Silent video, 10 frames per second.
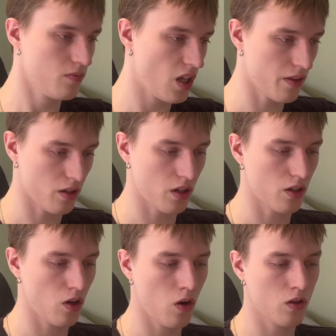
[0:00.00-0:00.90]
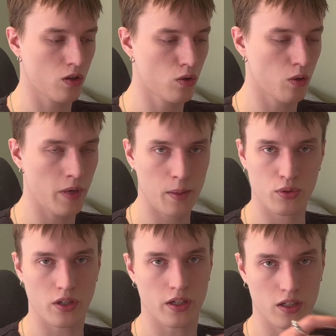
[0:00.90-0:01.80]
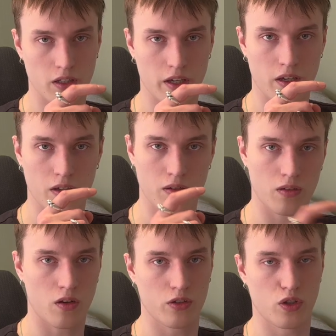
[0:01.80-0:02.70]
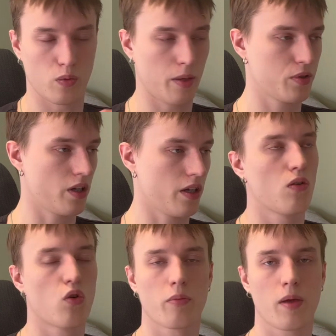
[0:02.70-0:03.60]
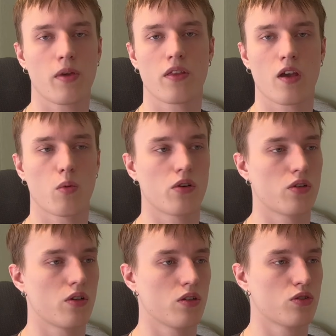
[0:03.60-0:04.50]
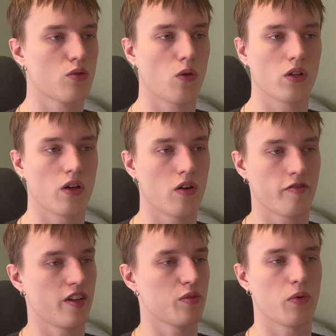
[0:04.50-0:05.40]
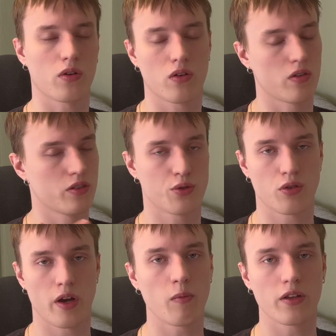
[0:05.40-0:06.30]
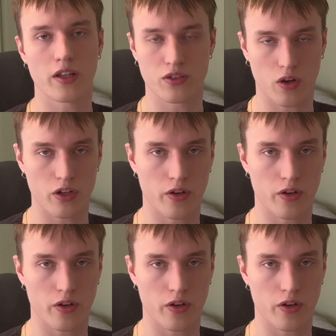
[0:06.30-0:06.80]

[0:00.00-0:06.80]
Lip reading: They're going to go on Google Maps and click on your website. Or maybe they were scrolling on Facebook or Instagram when they saw your